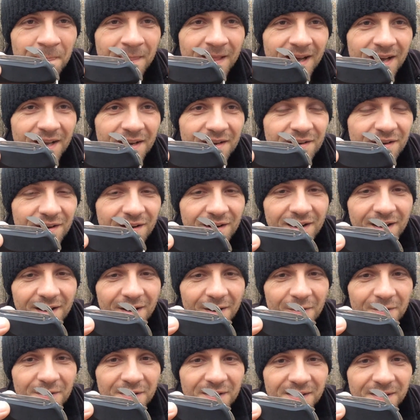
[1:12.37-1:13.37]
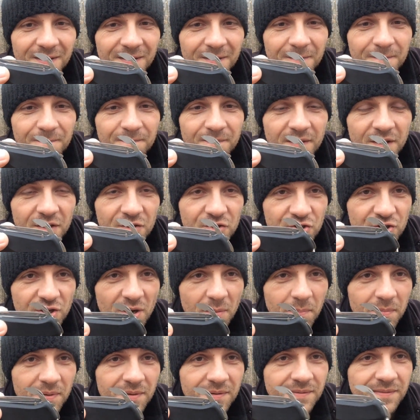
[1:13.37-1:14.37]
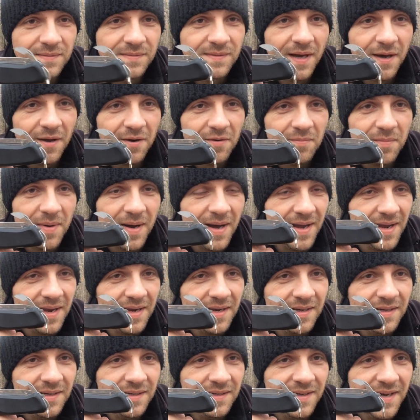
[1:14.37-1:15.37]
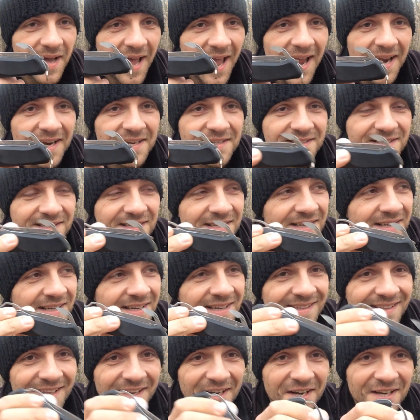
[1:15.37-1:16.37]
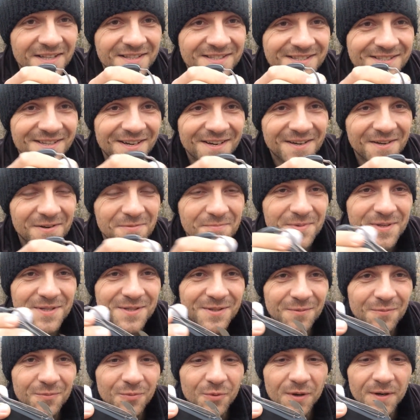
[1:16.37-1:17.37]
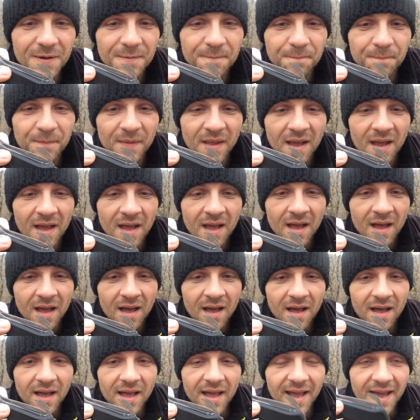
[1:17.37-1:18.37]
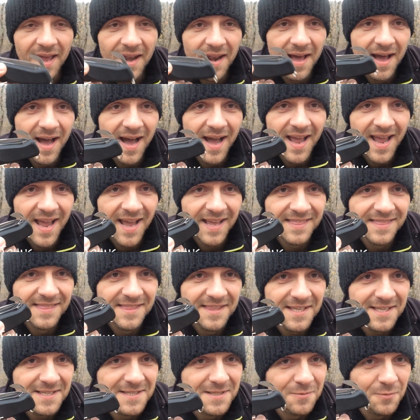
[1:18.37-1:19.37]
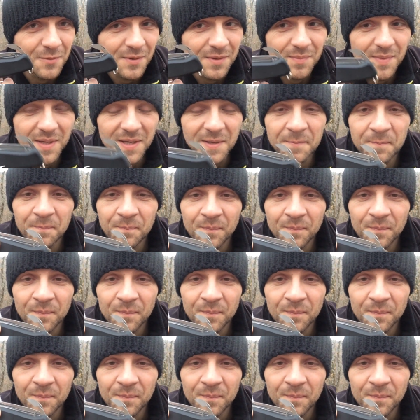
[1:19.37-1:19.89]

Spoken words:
I dug out a chip out of my axe. It got stuck in a piece of wood, and I had this with me.